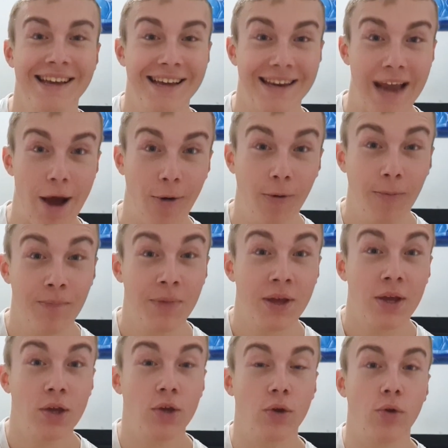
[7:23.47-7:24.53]
Now,
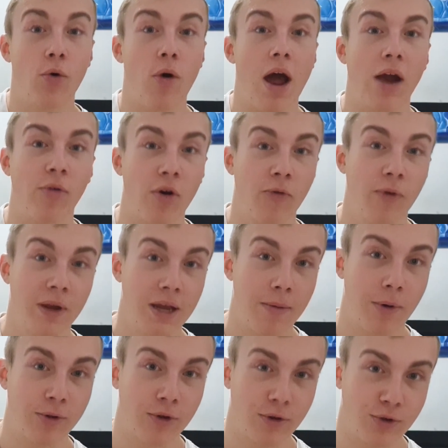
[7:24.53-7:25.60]
you know everything
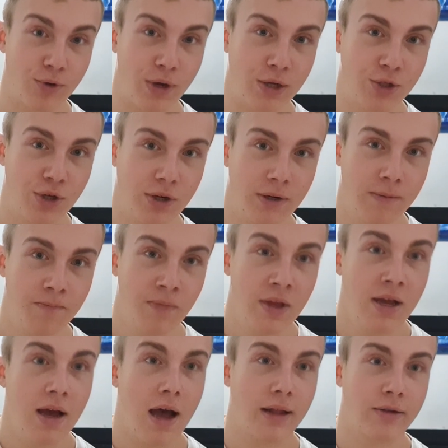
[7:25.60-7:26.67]
about conjugation,
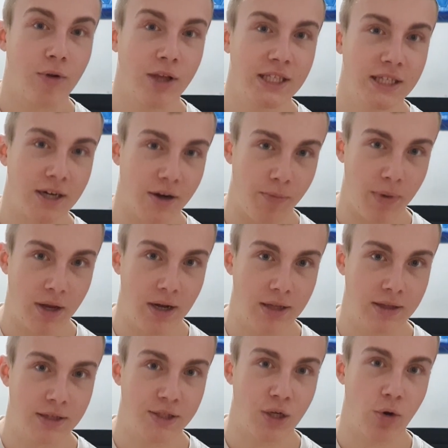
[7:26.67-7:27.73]
and let's repeat it
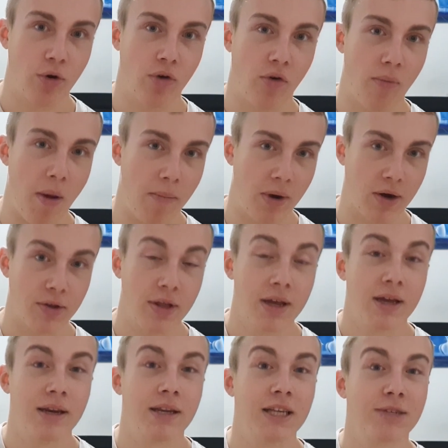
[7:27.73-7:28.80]
so you remember it.
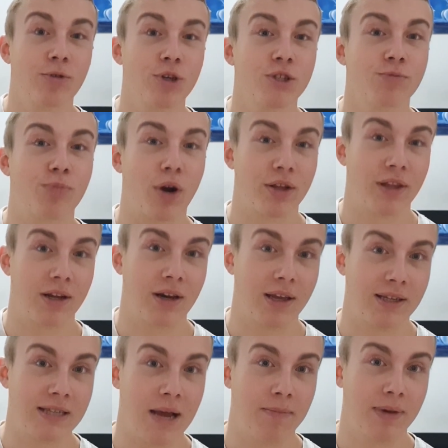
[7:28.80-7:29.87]
This was practical
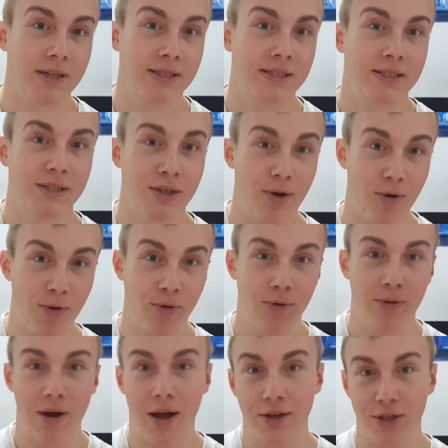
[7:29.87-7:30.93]
examples, so
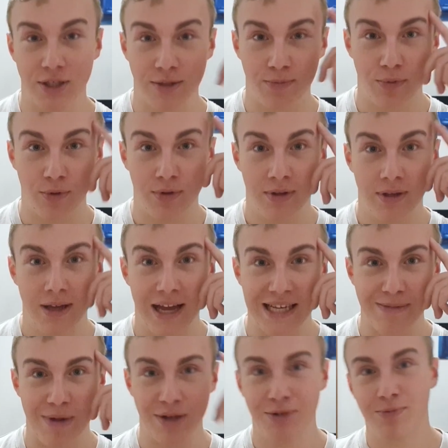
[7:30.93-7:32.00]
I just put as
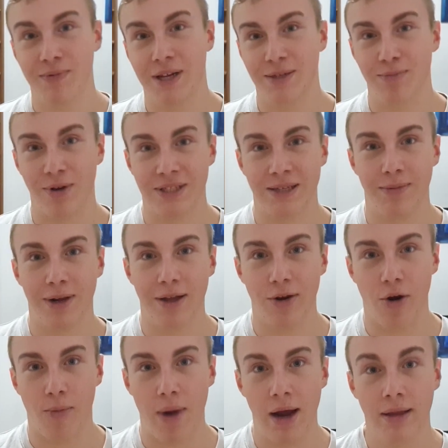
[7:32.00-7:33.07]
much as possible in
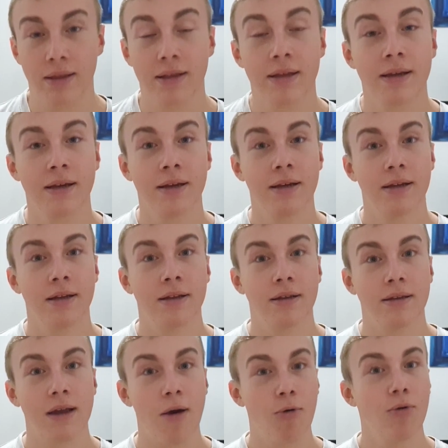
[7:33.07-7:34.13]
your mind.
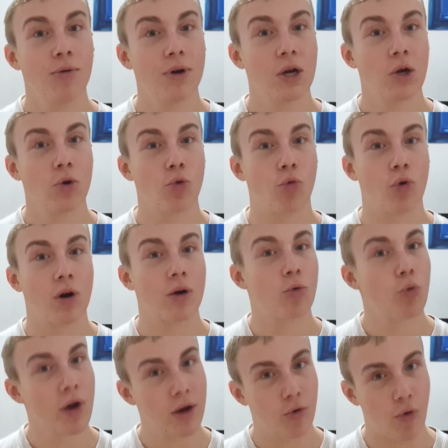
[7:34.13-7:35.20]
Now,
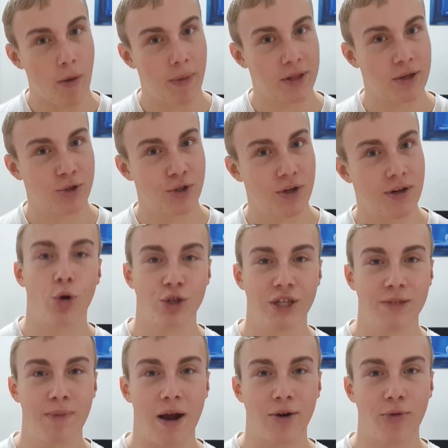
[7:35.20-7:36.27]
quick repetition. Watch
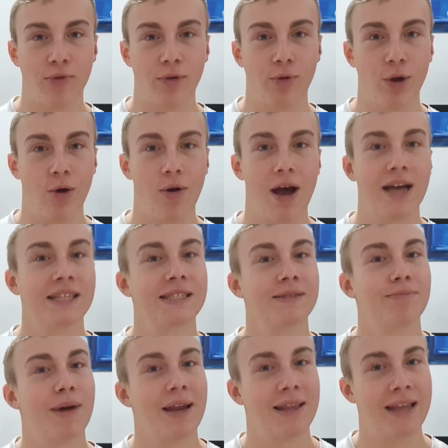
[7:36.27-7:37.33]
this part of the video as
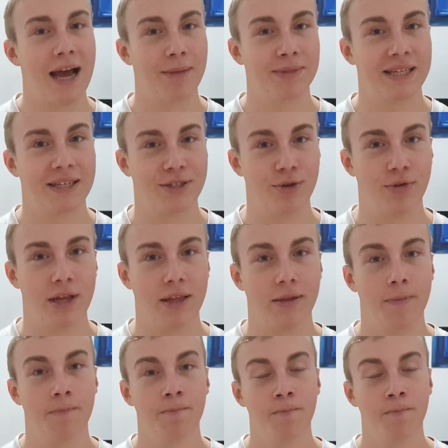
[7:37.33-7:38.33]
many times as you need.